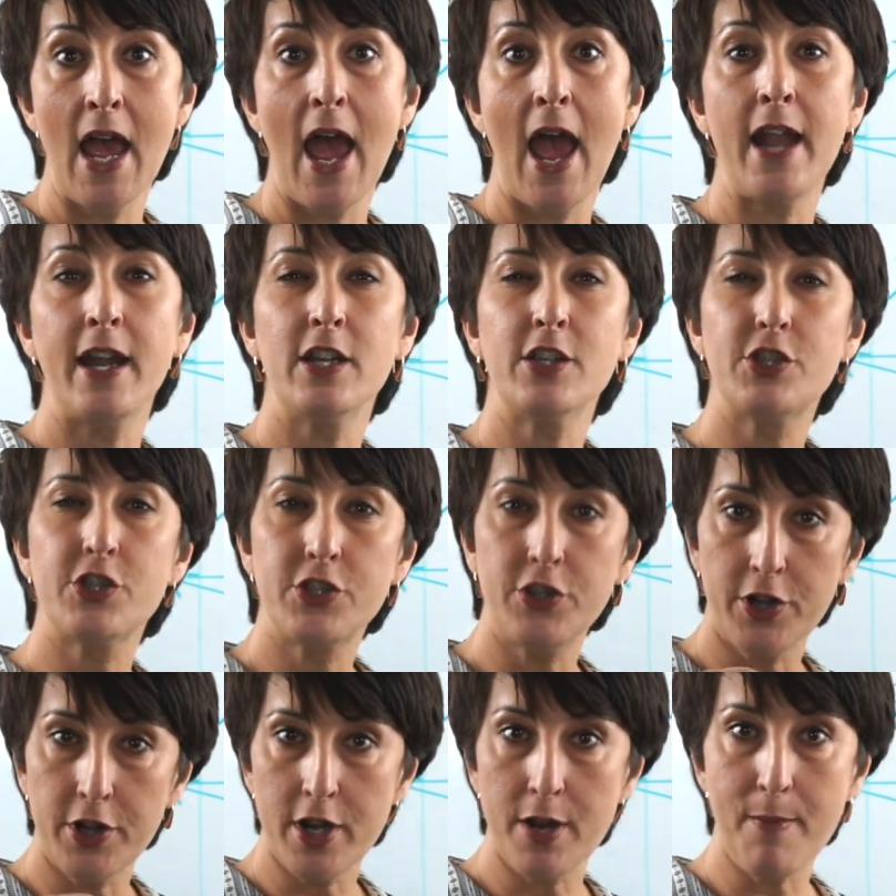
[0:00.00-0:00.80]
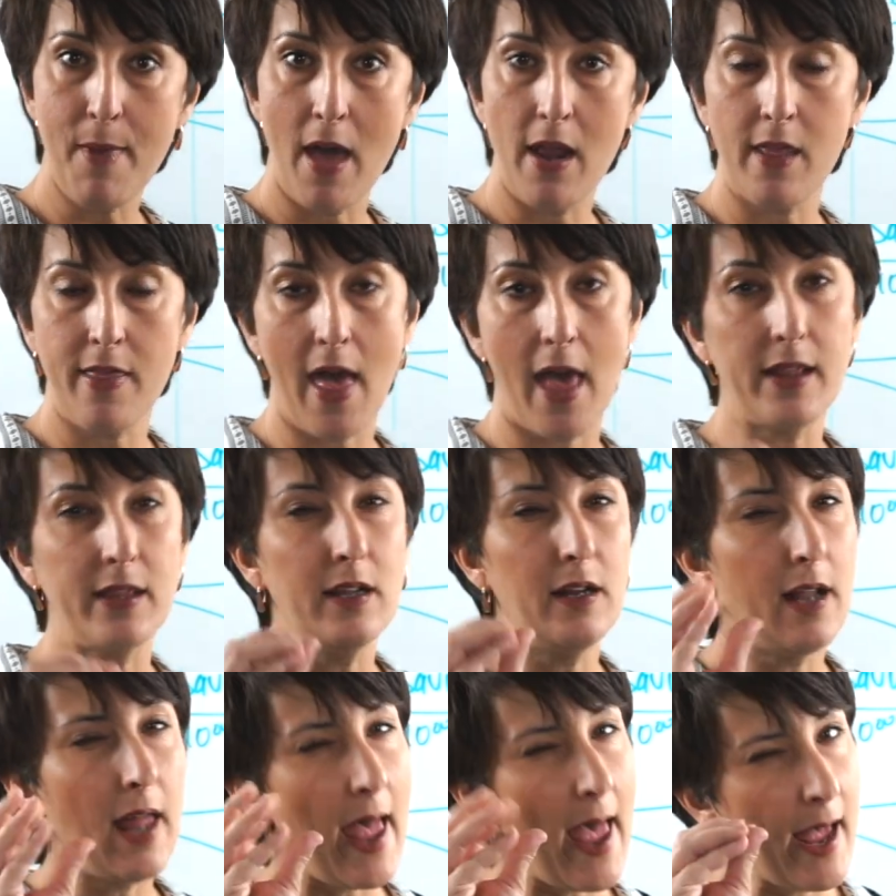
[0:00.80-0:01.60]
And a certain amount of that
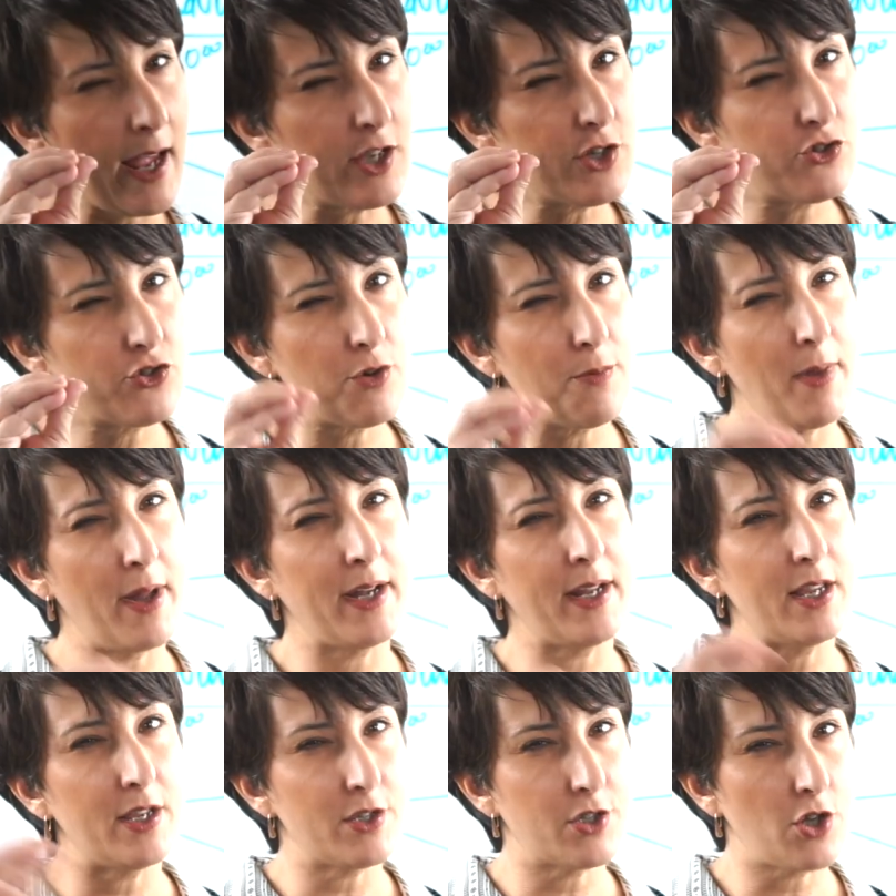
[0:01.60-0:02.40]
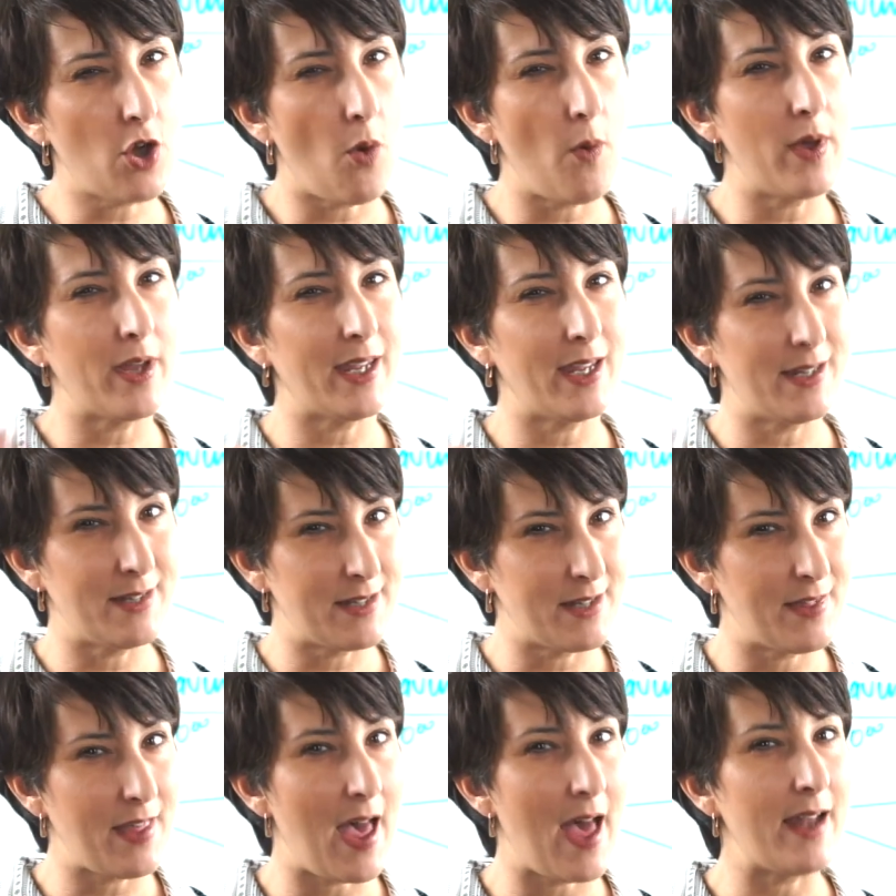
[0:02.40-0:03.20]
little extra money is going
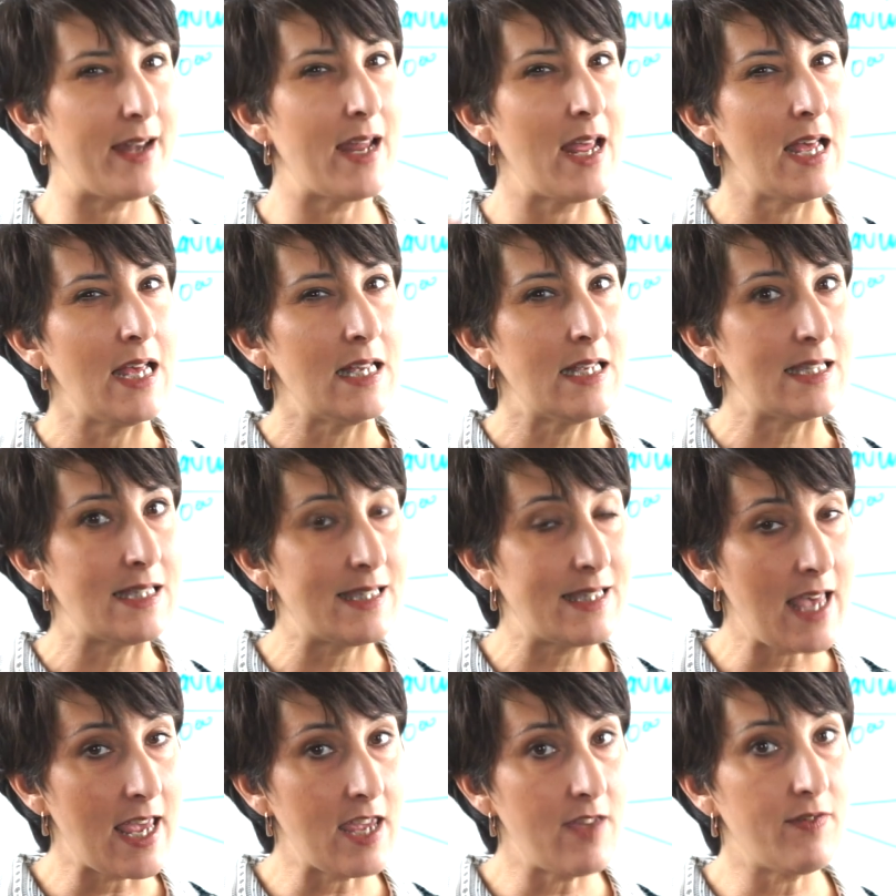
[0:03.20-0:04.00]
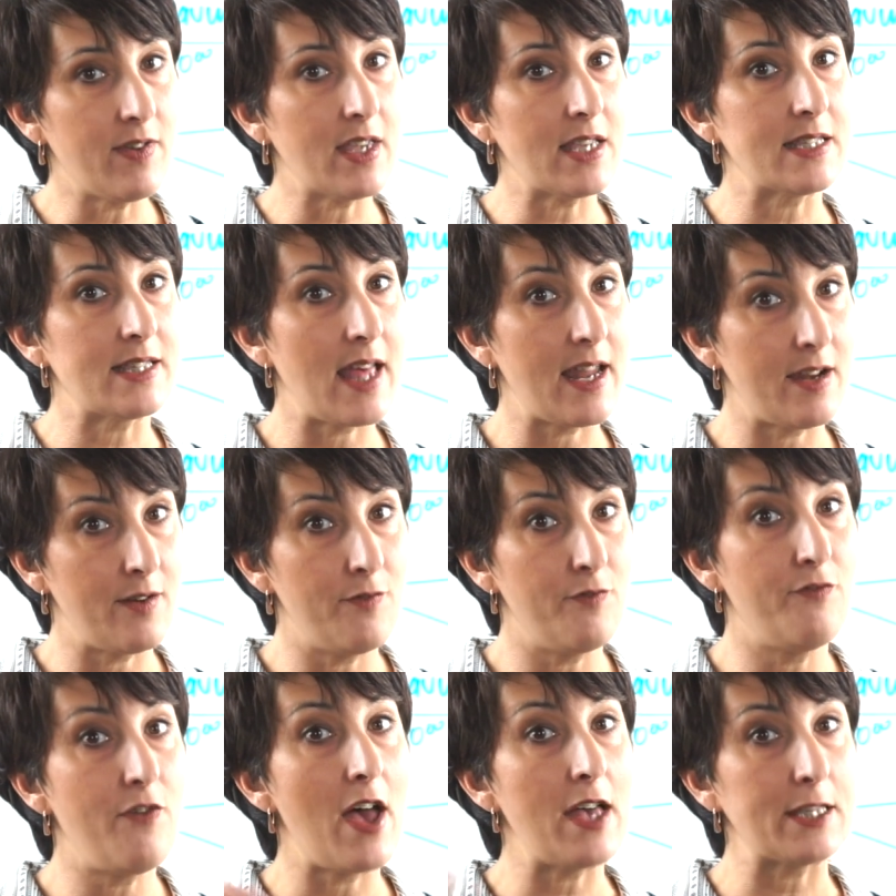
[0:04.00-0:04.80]
into that savings, that
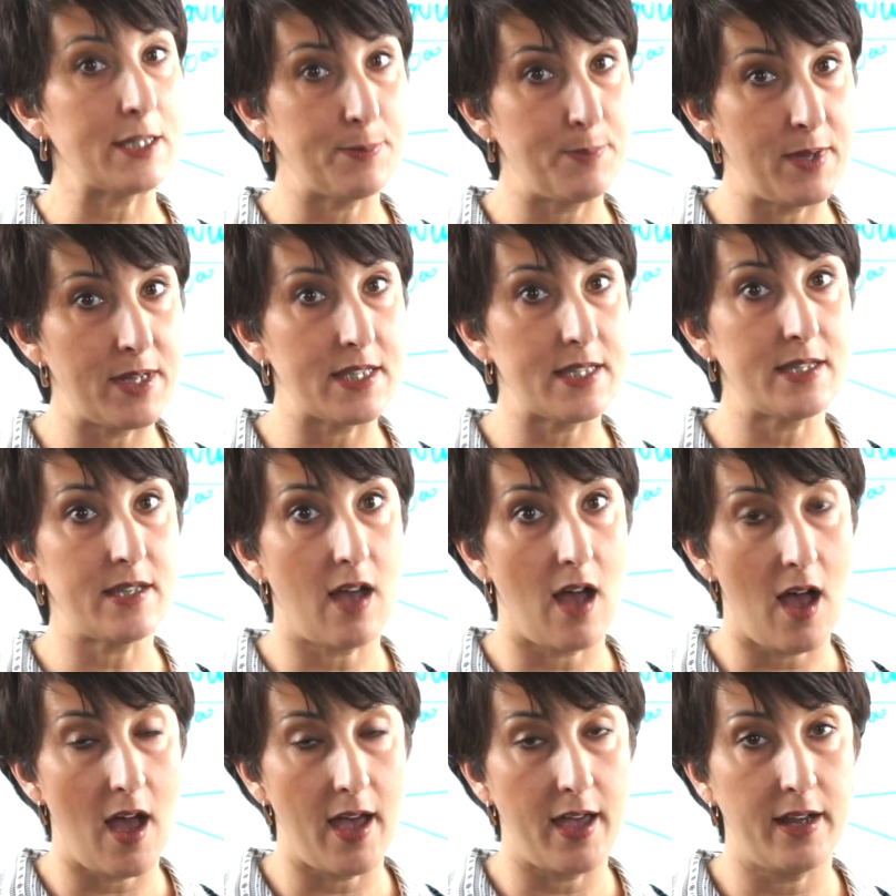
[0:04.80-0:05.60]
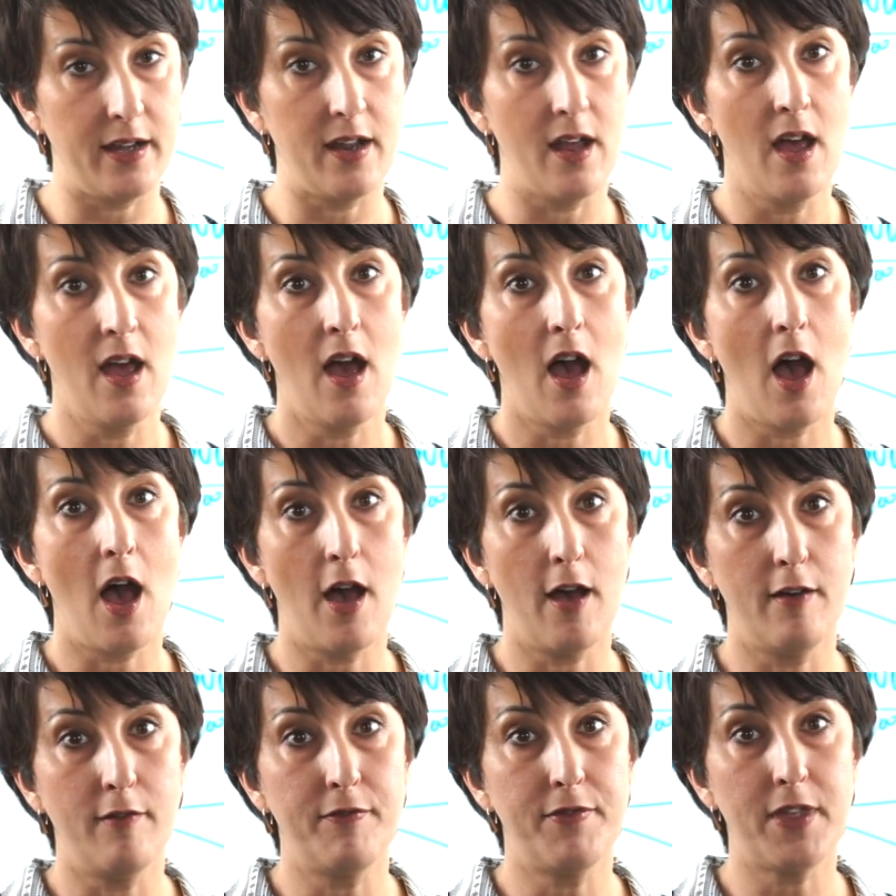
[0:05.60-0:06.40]
investment side
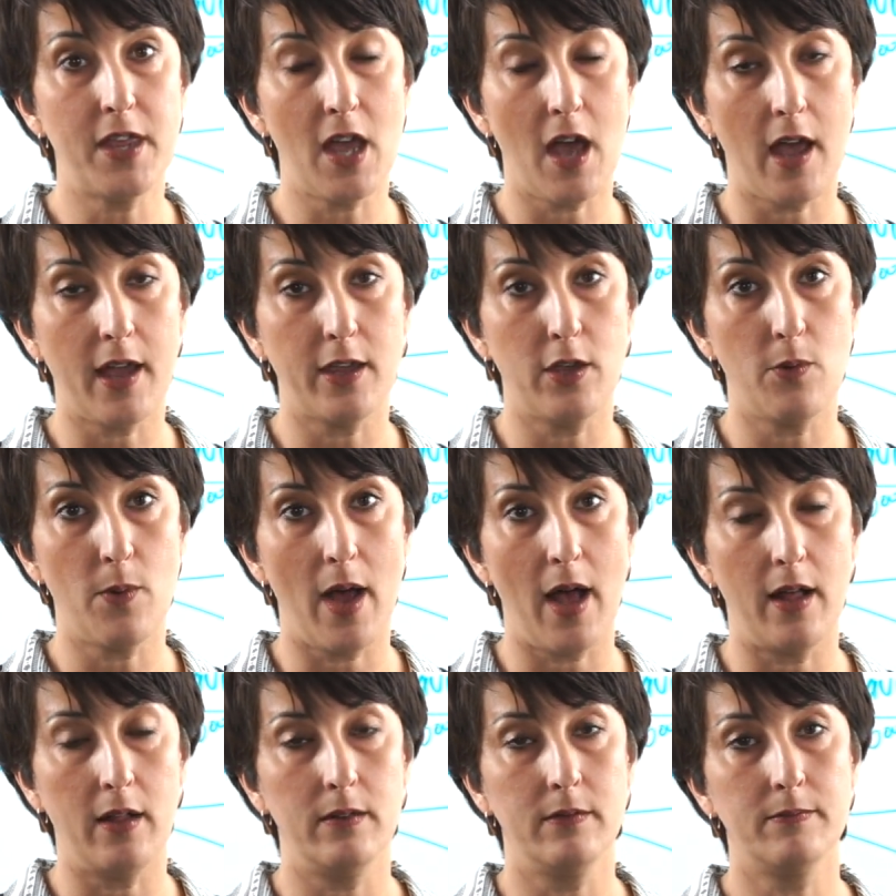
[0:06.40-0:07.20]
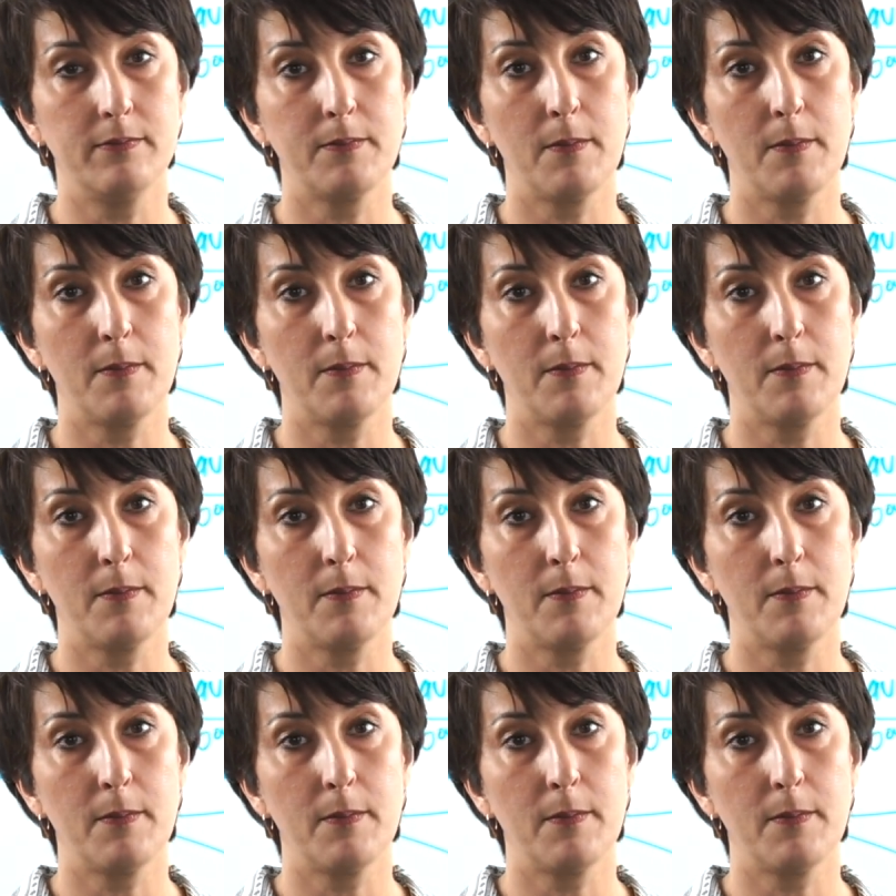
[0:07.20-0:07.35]
of the I U L.